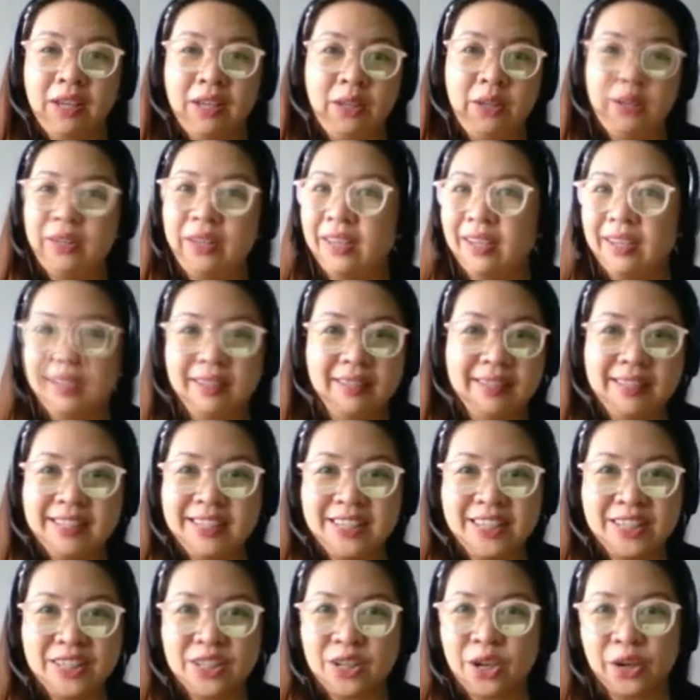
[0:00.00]
you can
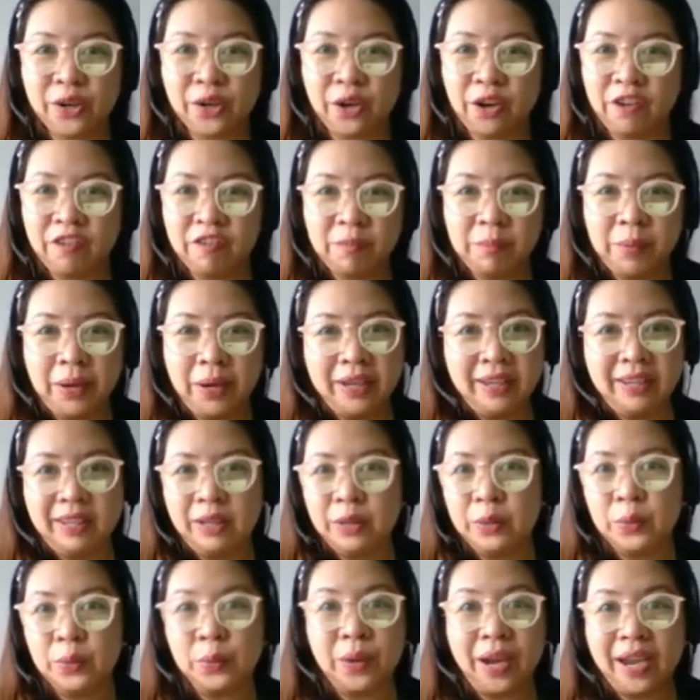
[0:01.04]
start off
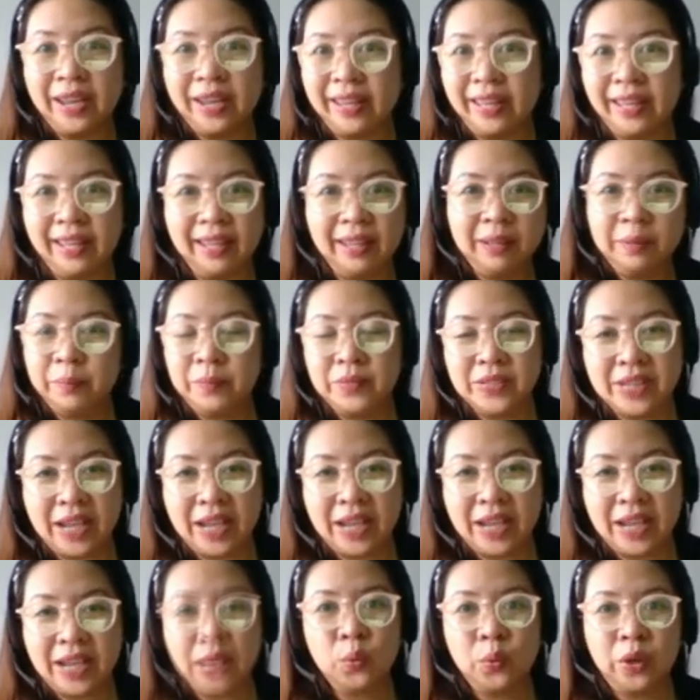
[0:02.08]
by writing
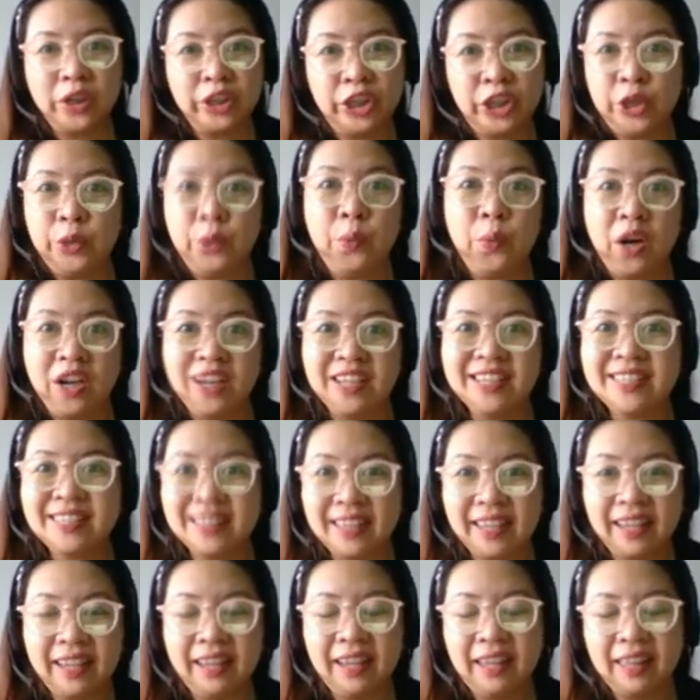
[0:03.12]
down what you want to
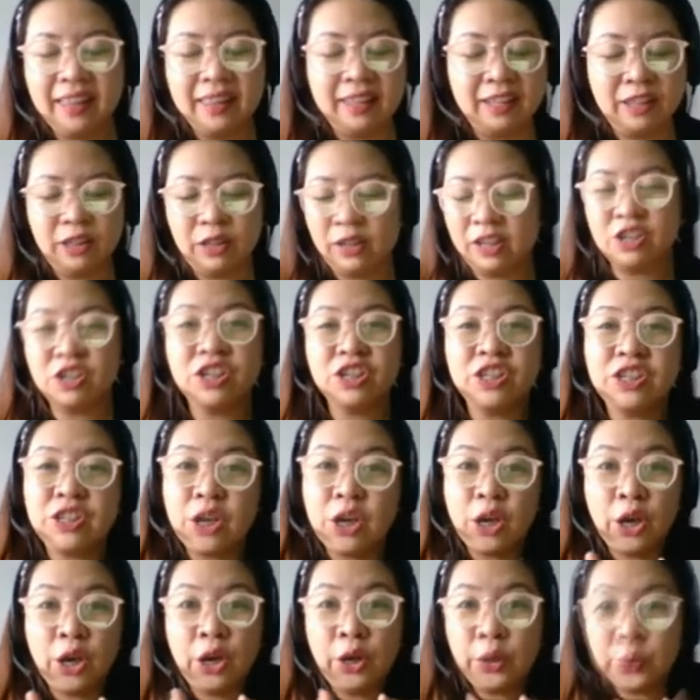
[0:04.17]
say and then you can just
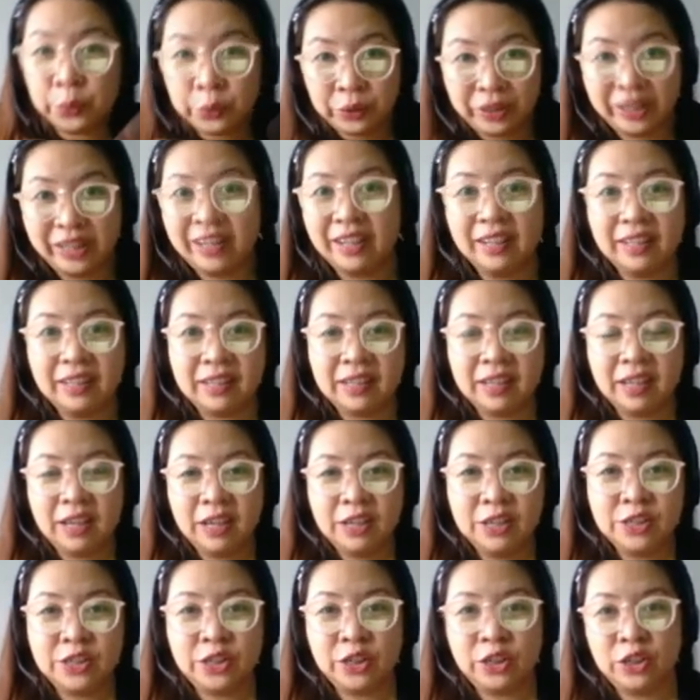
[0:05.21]
read it
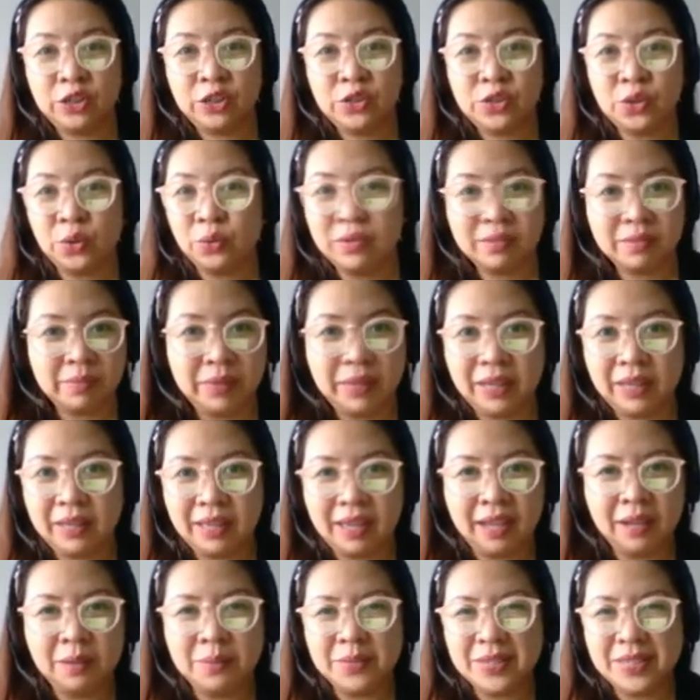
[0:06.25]
so you don't make
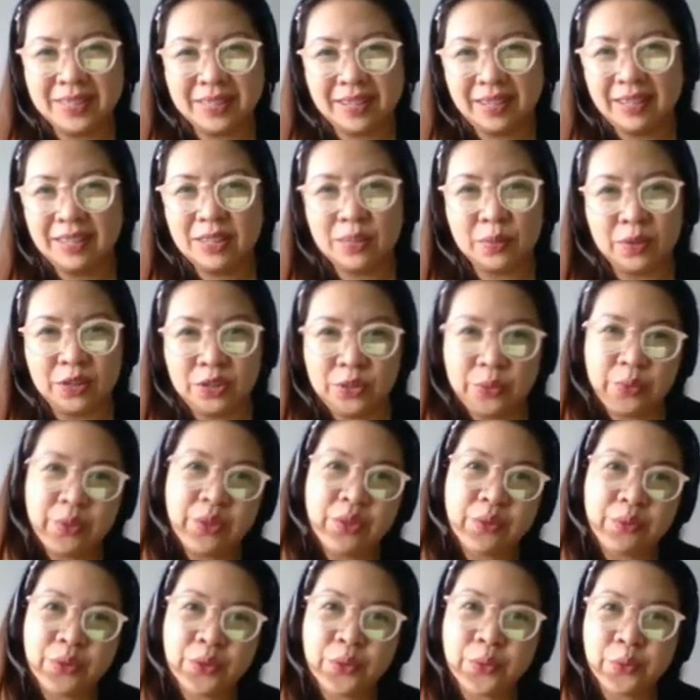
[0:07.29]
any mistakes while doing
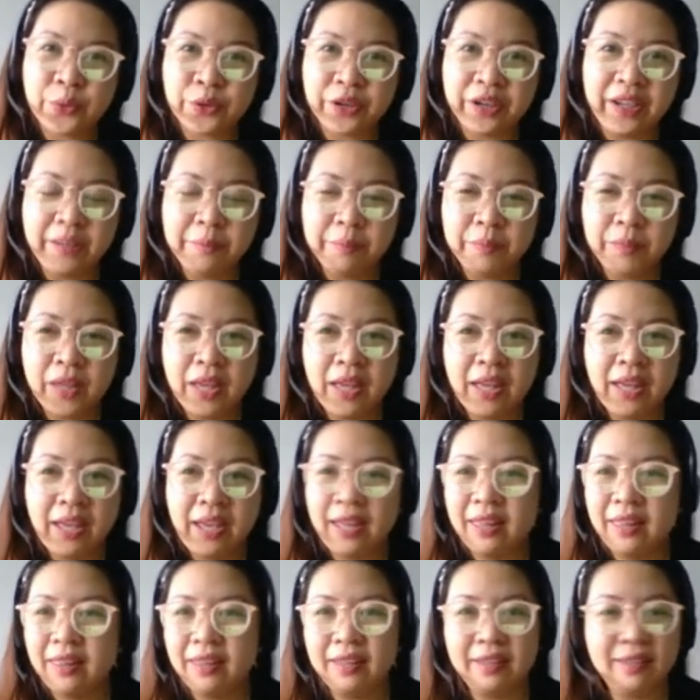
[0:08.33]
the recording
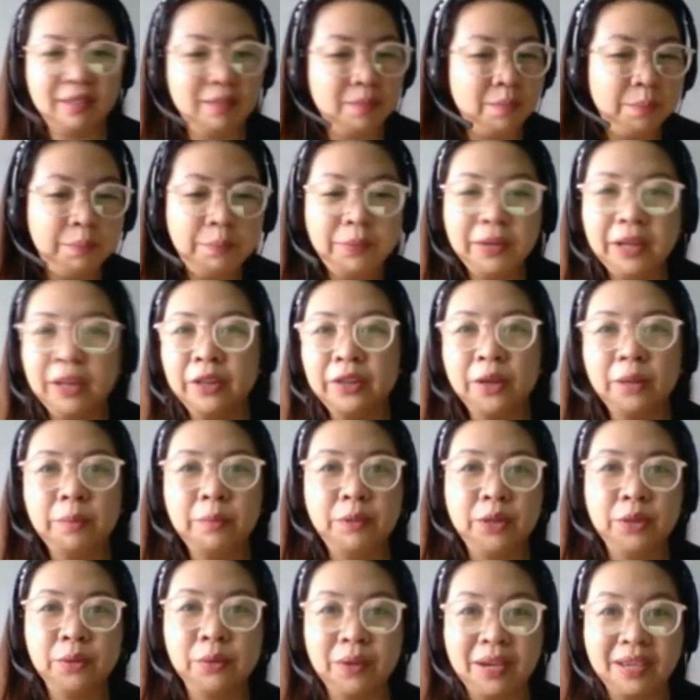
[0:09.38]
and then build up
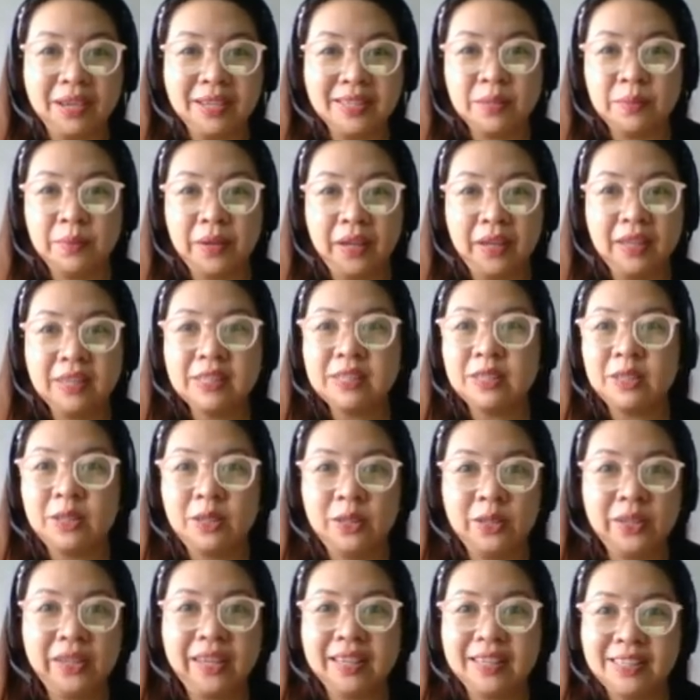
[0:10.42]
your resume so
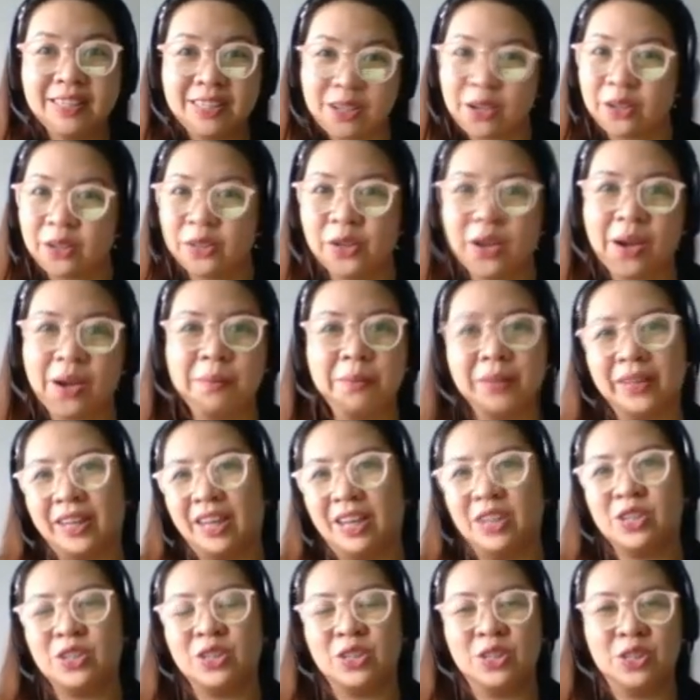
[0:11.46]
you can start your
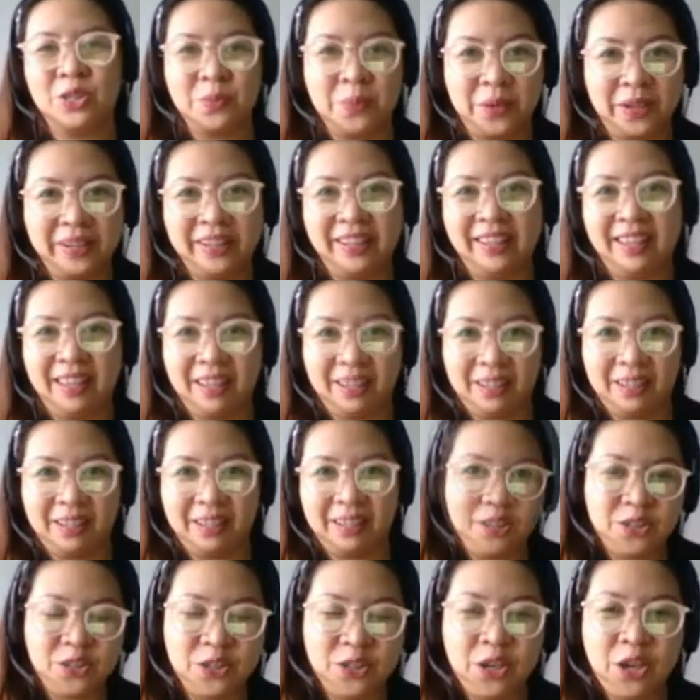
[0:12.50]
application to Bunny
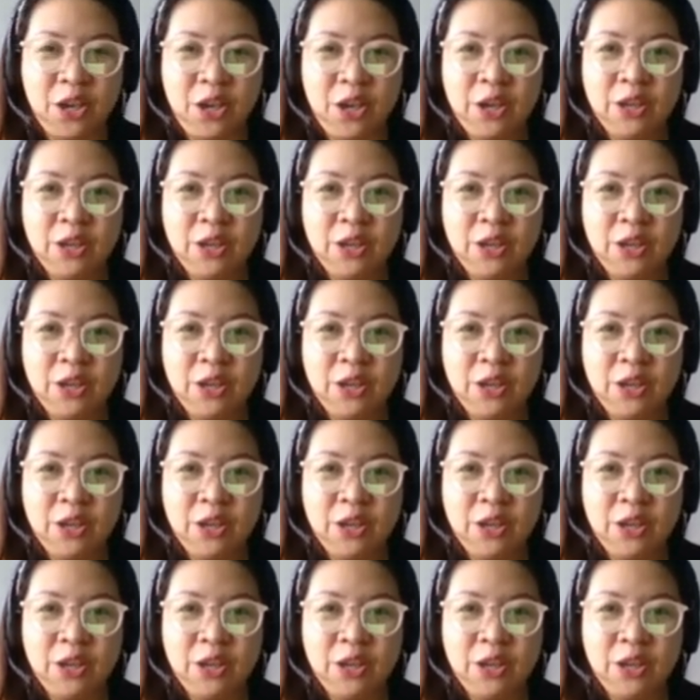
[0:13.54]
English.